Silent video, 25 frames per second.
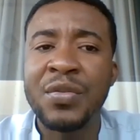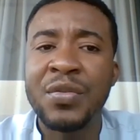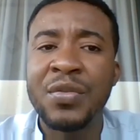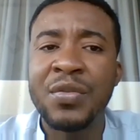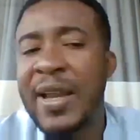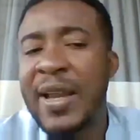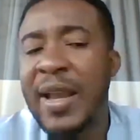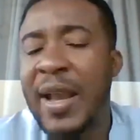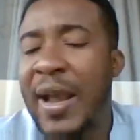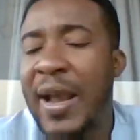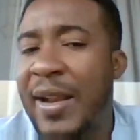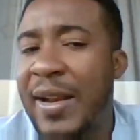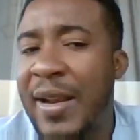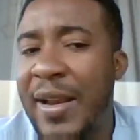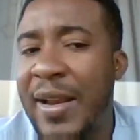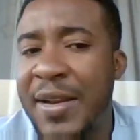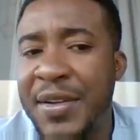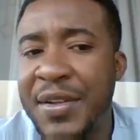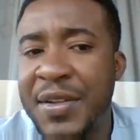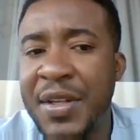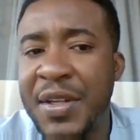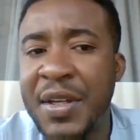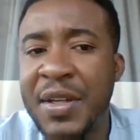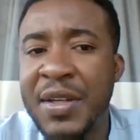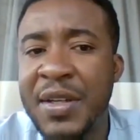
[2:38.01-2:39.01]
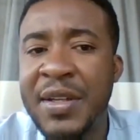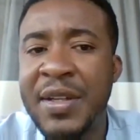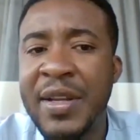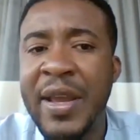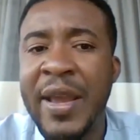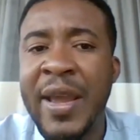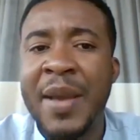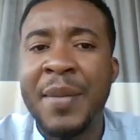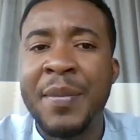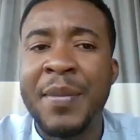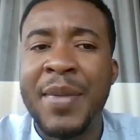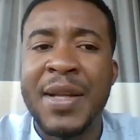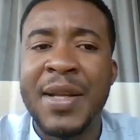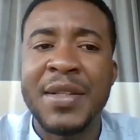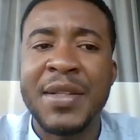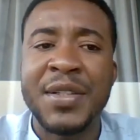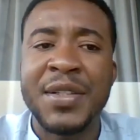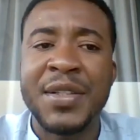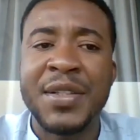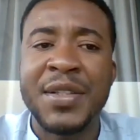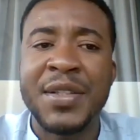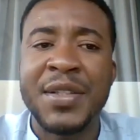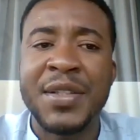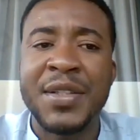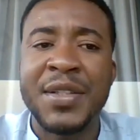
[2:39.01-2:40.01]
as I highlighted, aim
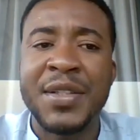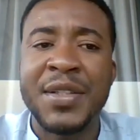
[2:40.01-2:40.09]
at